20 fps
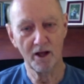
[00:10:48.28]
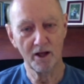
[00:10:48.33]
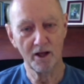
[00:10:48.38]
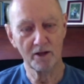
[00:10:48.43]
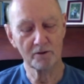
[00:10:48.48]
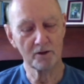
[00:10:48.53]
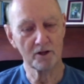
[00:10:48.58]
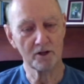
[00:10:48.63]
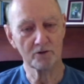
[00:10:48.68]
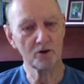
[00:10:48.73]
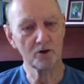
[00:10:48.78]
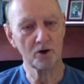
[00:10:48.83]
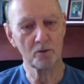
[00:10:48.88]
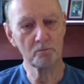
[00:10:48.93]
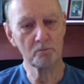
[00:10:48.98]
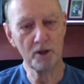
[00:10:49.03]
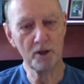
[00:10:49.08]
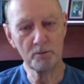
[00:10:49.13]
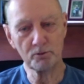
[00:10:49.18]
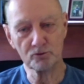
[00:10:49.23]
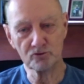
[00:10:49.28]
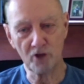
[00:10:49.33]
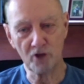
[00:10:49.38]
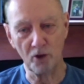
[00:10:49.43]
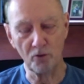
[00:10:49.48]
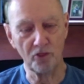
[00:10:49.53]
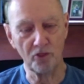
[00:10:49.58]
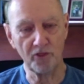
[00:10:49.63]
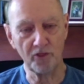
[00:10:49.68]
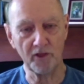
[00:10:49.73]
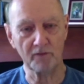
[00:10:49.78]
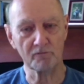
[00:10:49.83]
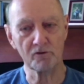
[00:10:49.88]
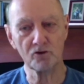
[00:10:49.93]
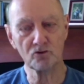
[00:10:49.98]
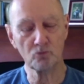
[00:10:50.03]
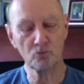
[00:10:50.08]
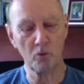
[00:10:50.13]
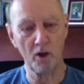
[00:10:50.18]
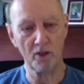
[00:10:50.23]
You know, people don't think
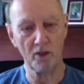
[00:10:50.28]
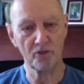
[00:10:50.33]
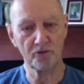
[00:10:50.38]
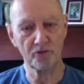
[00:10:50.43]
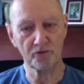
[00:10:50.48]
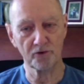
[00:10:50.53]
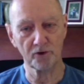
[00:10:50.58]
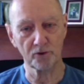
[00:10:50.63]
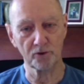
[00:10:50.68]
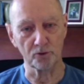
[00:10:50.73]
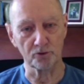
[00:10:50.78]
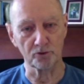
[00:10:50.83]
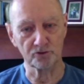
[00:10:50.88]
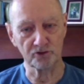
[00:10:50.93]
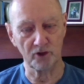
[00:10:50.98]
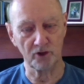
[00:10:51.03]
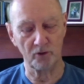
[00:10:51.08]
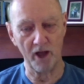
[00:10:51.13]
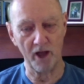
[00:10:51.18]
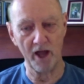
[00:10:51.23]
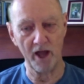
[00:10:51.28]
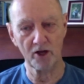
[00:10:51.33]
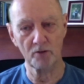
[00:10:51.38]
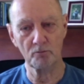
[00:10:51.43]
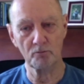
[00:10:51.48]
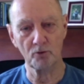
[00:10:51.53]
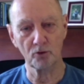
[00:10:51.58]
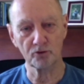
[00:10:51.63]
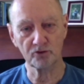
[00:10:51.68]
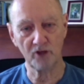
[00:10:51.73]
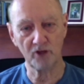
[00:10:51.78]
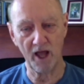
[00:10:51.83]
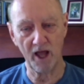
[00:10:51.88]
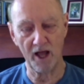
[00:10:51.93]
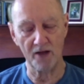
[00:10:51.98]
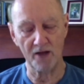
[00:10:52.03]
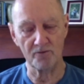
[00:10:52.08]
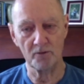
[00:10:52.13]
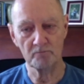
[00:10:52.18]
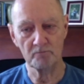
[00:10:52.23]
this one through. So animals
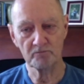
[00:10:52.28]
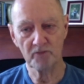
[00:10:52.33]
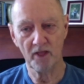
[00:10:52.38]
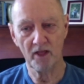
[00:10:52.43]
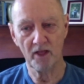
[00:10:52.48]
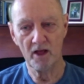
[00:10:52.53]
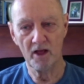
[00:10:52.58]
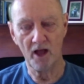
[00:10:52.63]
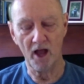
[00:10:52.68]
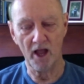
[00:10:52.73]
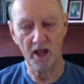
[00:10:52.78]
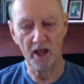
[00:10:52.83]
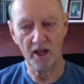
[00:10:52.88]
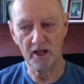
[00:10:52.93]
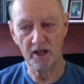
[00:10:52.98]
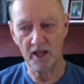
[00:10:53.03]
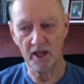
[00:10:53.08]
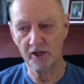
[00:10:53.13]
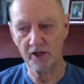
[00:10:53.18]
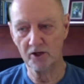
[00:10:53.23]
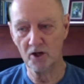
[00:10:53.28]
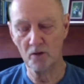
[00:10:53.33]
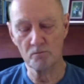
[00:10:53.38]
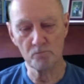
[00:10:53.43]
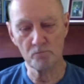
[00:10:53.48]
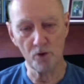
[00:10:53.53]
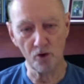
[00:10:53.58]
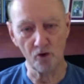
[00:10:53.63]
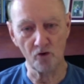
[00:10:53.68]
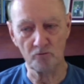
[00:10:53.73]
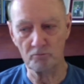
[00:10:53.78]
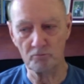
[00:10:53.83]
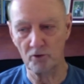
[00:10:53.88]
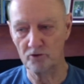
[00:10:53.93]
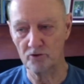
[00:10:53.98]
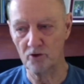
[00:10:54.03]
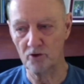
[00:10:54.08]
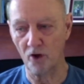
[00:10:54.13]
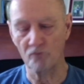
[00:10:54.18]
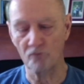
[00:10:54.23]
have an inner
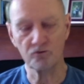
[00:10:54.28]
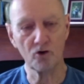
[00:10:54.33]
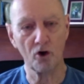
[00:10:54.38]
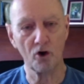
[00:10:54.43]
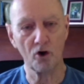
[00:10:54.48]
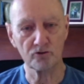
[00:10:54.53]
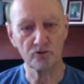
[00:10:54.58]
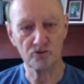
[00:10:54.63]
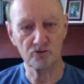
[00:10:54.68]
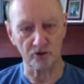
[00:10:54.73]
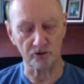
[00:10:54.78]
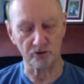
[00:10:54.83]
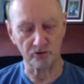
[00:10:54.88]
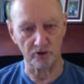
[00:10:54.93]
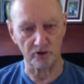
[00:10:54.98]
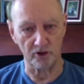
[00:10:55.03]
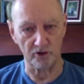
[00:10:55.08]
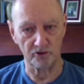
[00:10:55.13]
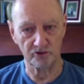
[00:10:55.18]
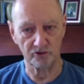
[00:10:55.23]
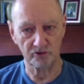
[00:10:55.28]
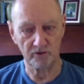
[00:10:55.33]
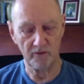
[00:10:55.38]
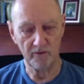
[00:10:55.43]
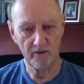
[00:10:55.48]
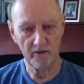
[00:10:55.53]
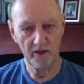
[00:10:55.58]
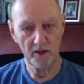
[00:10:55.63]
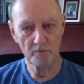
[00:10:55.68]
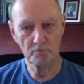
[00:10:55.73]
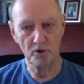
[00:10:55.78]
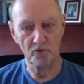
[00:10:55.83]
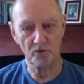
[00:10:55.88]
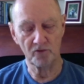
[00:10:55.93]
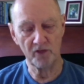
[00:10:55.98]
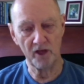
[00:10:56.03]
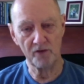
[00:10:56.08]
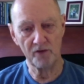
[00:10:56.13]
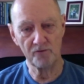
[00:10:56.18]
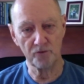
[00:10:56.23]
movement of consciousness, but
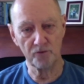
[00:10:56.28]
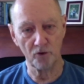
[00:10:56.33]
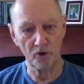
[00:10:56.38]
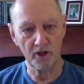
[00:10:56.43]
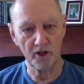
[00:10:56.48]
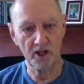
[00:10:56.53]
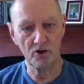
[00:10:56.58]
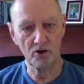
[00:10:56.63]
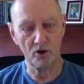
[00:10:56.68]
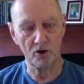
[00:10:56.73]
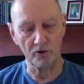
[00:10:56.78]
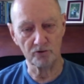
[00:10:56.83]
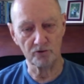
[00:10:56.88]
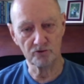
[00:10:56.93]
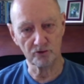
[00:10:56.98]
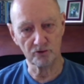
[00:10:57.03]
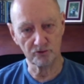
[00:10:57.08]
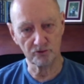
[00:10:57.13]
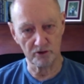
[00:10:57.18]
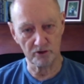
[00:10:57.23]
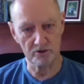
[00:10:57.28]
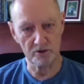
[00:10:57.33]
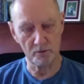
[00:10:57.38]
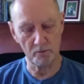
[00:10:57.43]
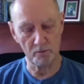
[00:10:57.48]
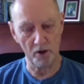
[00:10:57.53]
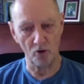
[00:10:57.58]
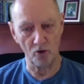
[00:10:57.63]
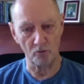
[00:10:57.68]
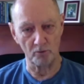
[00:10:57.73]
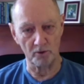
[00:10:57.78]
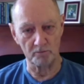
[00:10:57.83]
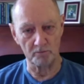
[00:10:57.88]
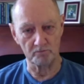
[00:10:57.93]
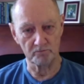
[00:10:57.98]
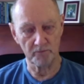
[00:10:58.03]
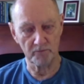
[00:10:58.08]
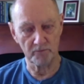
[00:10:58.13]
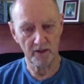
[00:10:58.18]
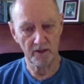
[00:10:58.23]
they're fully conscious in the moment.
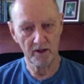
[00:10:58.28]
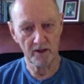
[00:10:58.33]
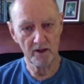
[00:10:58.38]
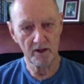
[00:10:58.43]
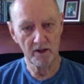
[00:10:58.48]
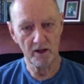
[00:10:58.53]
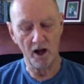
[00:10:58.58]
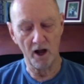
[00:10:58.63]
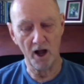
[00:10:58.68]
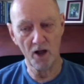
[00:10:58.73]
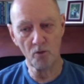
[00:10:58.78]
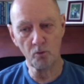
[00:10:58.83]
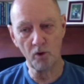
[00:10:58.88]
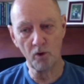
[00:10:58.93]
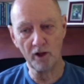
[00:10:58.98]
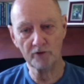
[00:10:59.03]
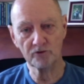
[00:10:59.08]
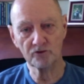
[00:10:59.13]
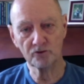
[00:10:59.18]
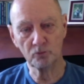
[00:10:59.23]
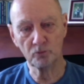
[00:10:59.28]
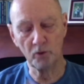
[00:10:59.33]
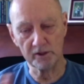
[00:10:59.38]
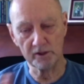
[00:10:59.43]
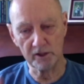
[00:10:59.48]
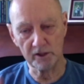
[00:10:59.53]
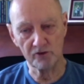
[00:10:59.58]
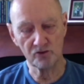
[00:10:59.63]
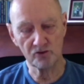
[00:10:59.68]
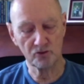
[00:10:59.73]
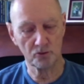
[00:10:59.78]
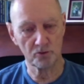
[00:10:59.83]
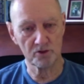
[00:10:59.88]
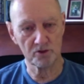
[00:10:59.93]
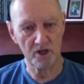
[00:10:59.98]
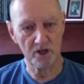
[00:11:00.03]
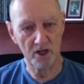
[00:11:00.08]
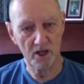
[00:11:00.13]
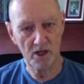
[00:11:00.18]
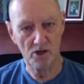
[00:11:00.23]
I once went into an
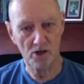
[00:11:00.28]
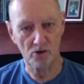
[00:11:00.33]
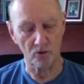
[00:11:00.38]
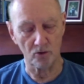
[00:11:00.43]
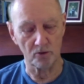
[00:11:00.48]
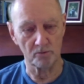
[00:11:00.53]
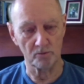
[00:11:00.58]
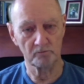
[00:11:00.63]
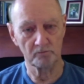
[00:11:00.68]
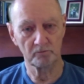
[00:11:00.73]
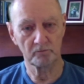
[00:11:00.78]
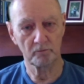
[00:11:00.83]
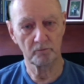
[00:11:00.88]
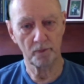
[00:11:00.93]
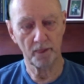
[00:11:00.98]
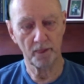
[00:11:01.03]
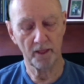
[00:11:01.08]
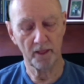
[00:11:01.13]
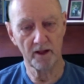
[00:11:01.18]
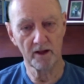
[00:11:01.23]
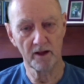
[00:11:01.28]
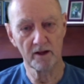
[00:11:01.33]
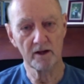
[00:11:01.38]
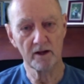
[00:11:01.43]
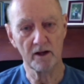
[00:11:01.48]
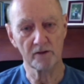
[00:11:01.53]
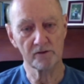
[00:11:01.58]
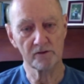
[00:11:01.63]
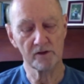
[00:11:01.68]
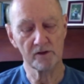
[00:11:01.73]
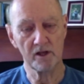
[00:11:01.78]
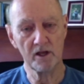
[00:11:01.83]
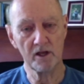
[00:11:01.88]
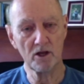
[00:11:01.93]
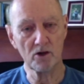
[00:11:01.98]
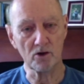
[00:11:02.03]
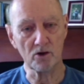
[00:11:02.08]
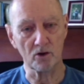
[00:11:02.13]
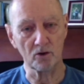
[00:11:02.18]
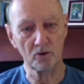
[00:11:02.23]
eagle, and the
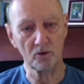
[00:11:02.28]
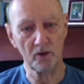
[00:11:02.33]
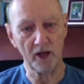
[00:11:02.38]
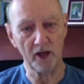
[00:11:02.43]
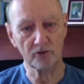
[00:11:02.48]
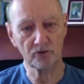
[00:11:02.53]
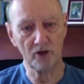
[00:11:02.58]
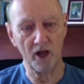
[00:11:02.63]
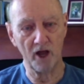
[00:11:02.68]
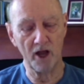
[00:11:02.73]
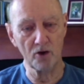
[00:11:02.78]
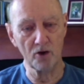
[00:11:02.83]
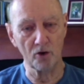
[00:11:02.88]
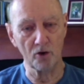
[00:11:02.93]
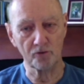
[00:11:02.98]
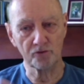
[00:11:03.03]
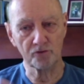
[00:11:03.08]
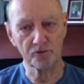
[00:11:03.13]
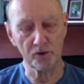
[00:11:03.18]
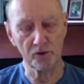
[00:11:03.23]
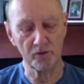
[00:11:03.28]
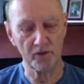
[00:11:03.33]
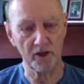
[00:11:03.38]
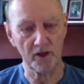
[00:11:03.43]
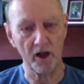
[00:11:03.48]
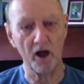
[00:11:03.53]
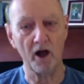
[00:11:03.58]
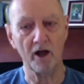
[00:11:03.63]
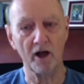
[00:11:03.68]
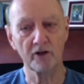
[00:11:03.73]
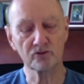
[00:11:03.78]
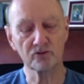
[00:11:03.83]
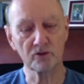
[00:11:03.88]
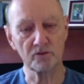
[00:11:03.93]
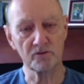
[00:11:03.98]
eagle, as I looked through the eyes of the